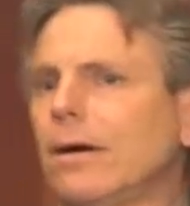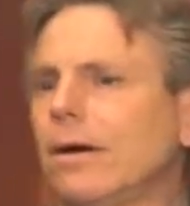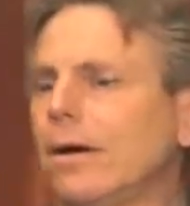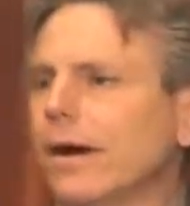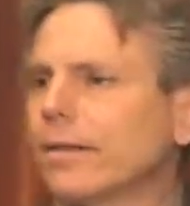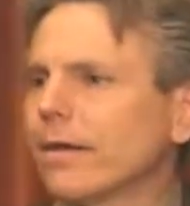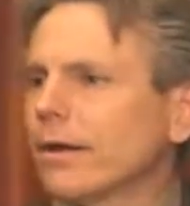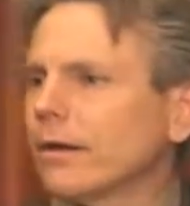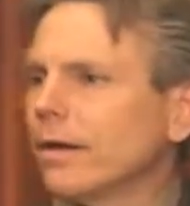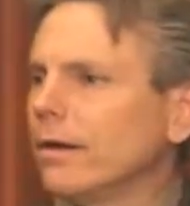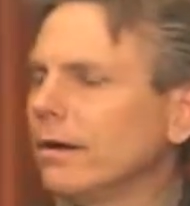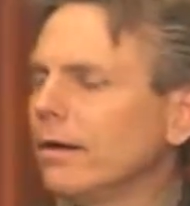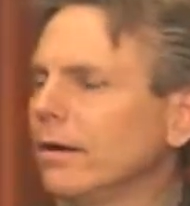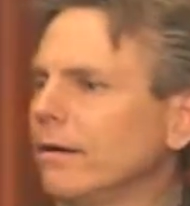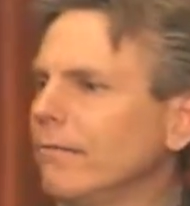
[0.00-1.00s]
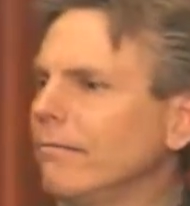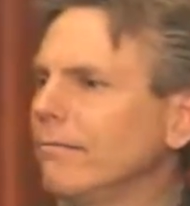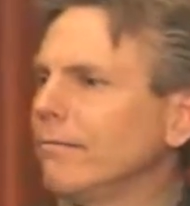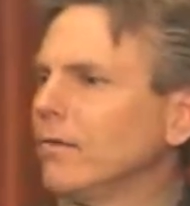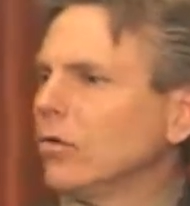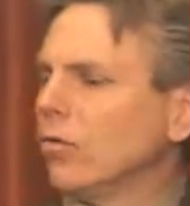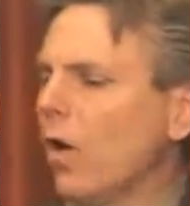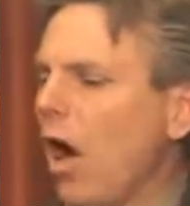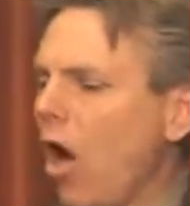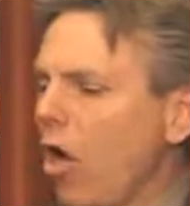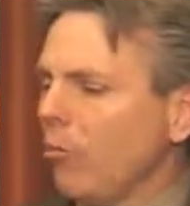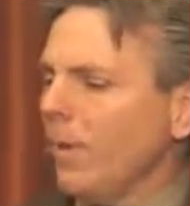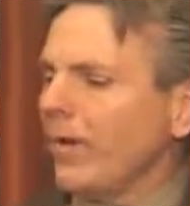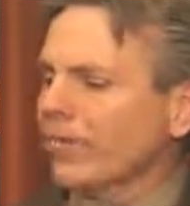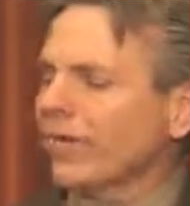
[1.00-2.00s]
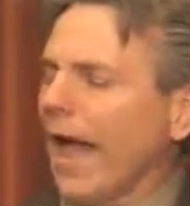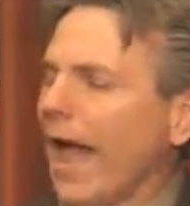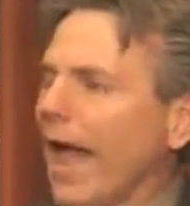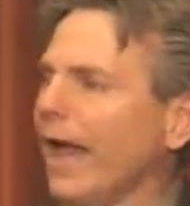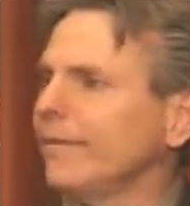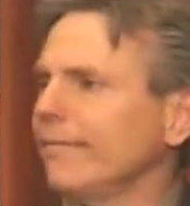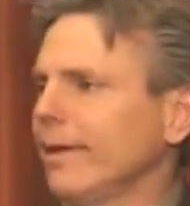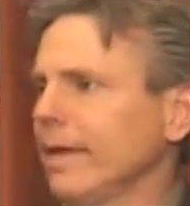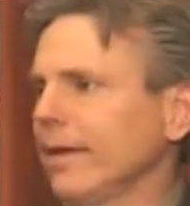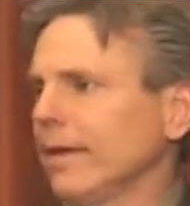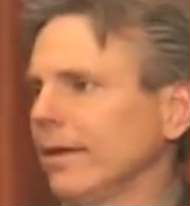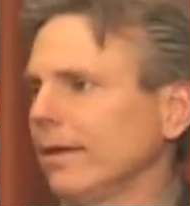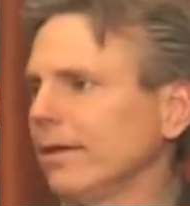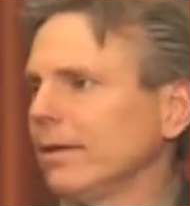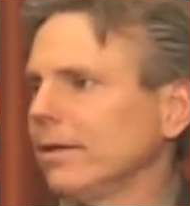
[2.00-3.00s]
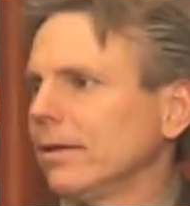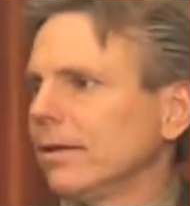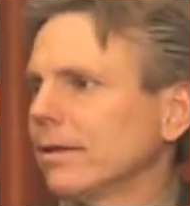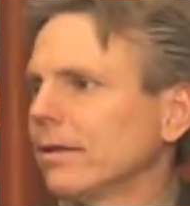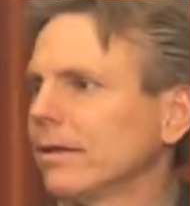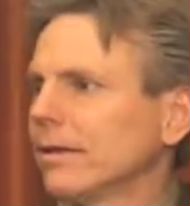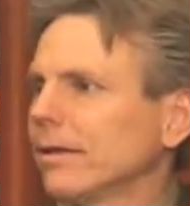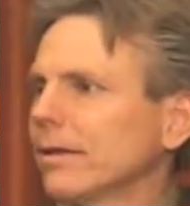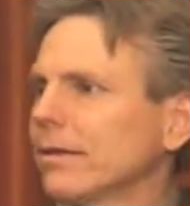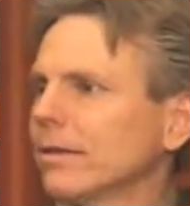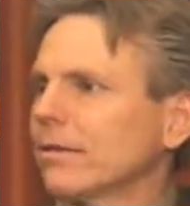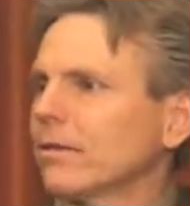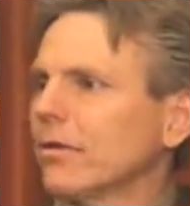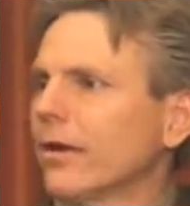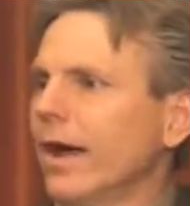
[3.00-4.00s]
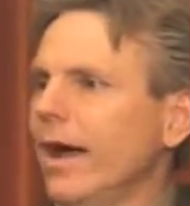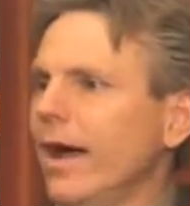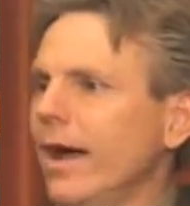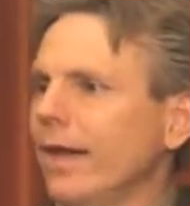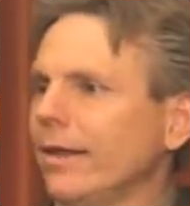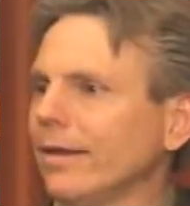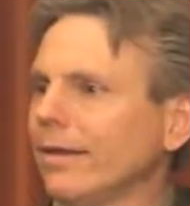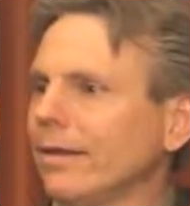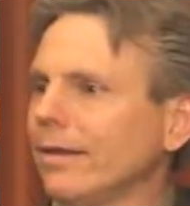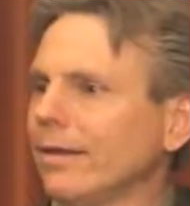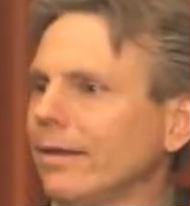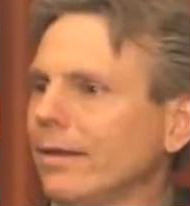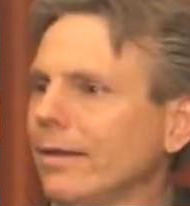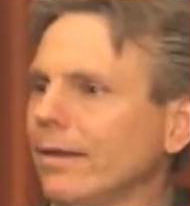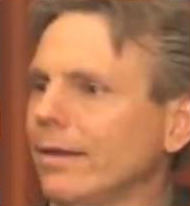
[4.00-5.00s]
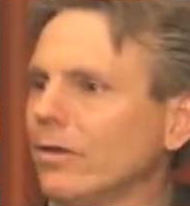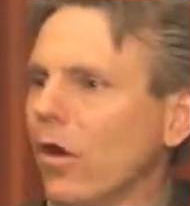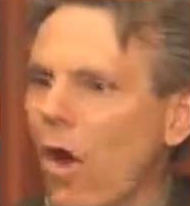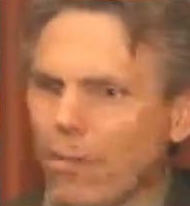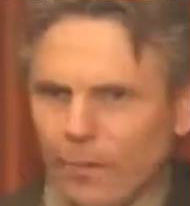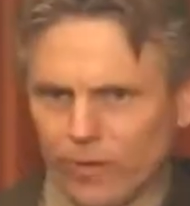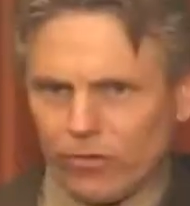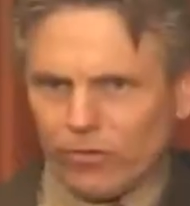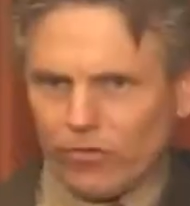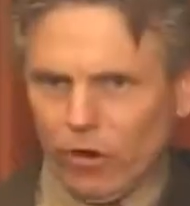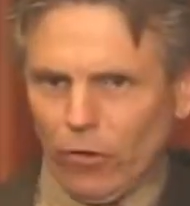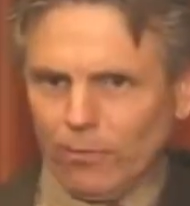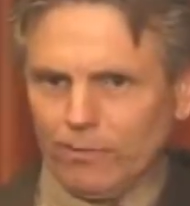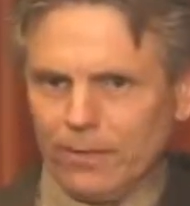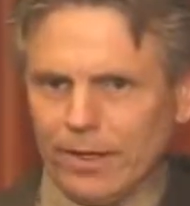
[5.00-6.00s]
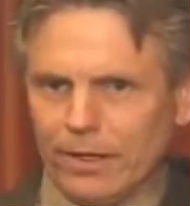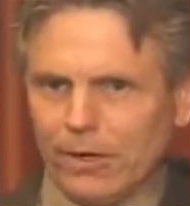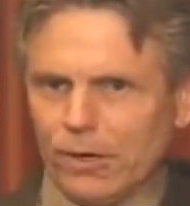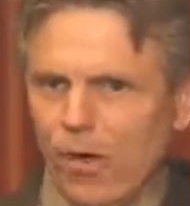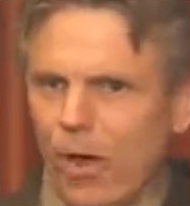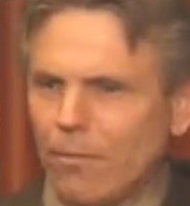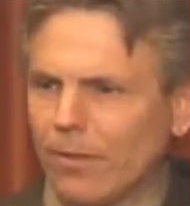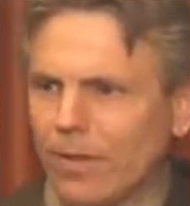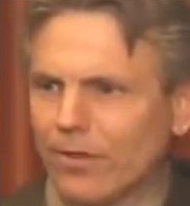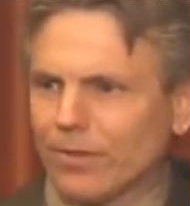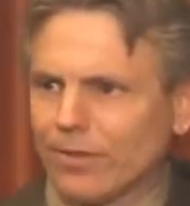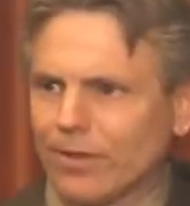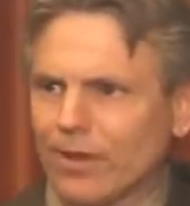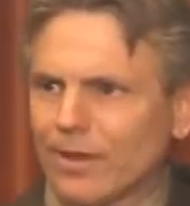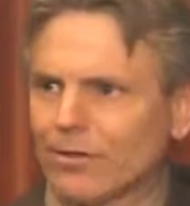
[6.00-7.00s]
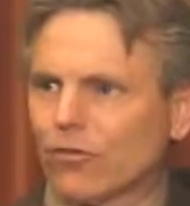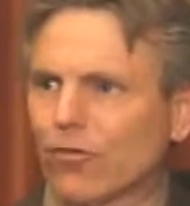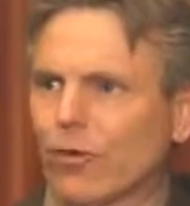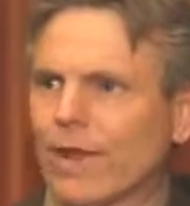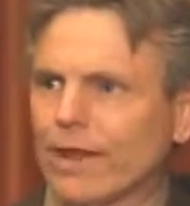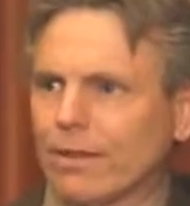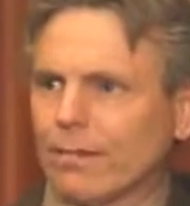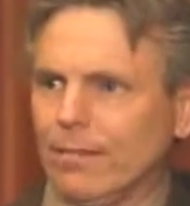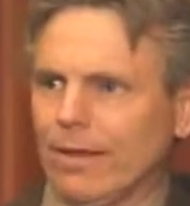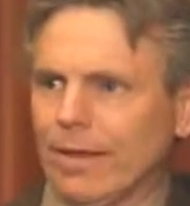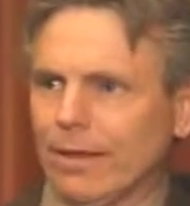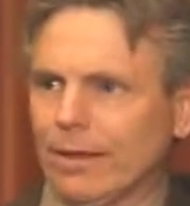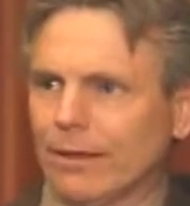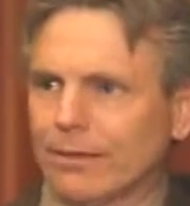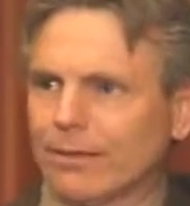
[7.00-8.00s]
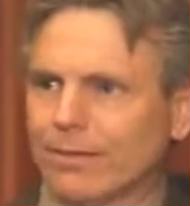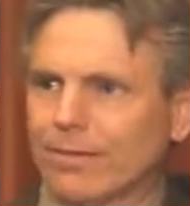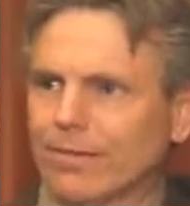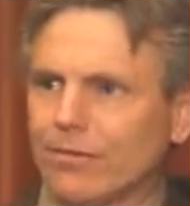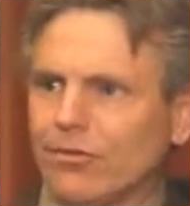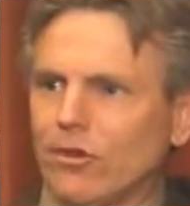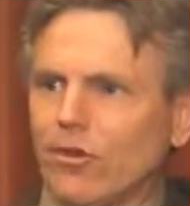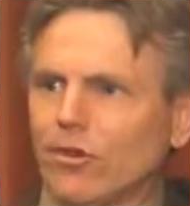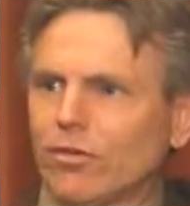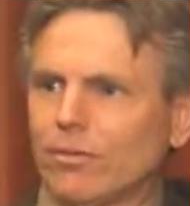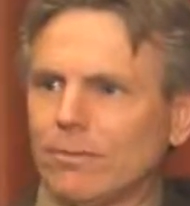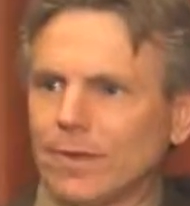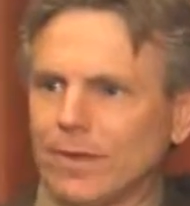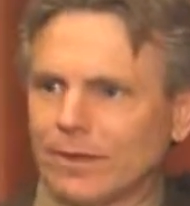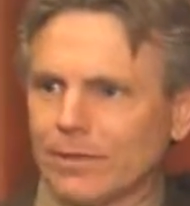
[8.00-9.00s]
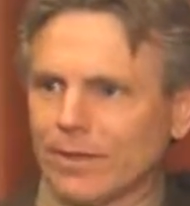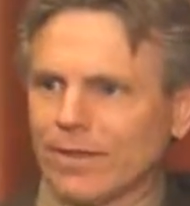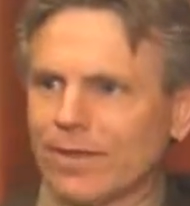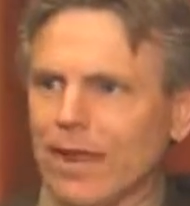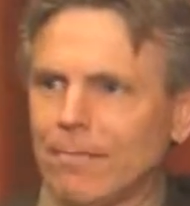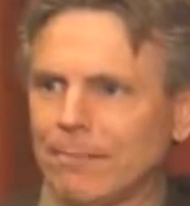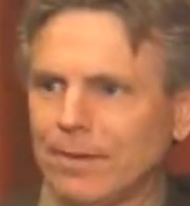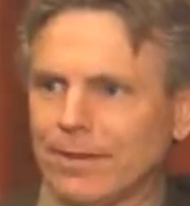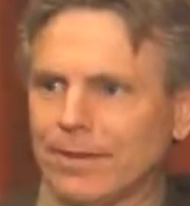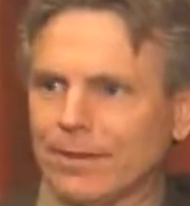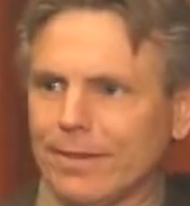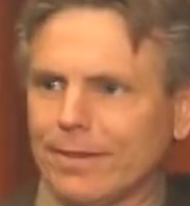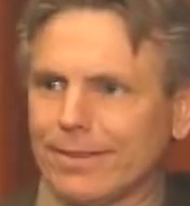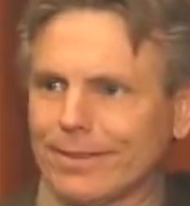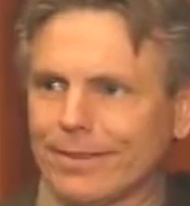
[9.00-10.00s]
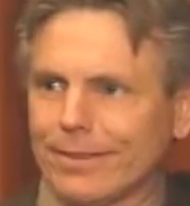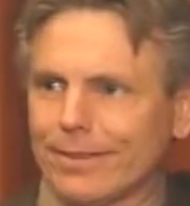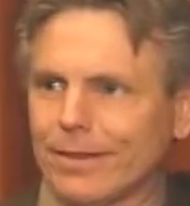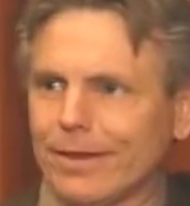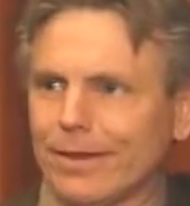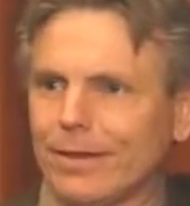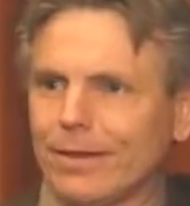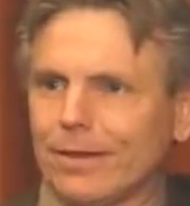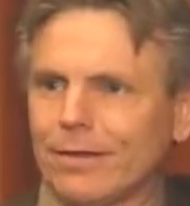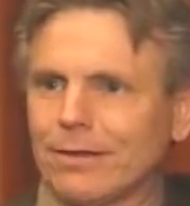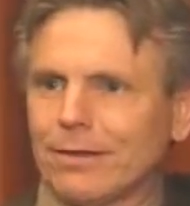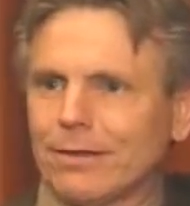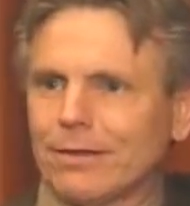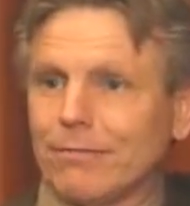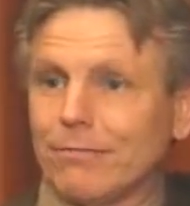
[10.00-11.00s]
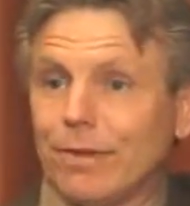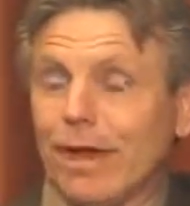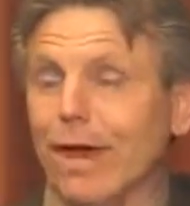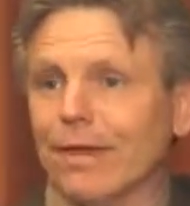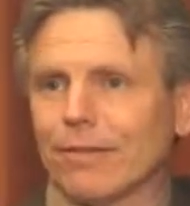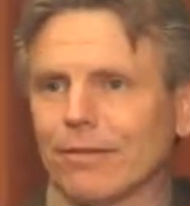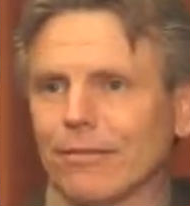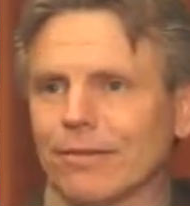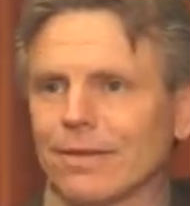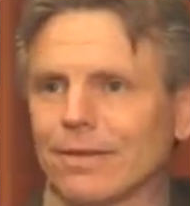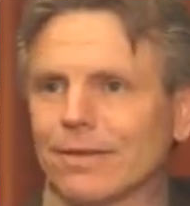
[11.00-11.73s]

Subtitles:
I thought, you almost had me, this Qur'an. You almost duped me. You almost tricked me, seduced me into accepting this philosophy.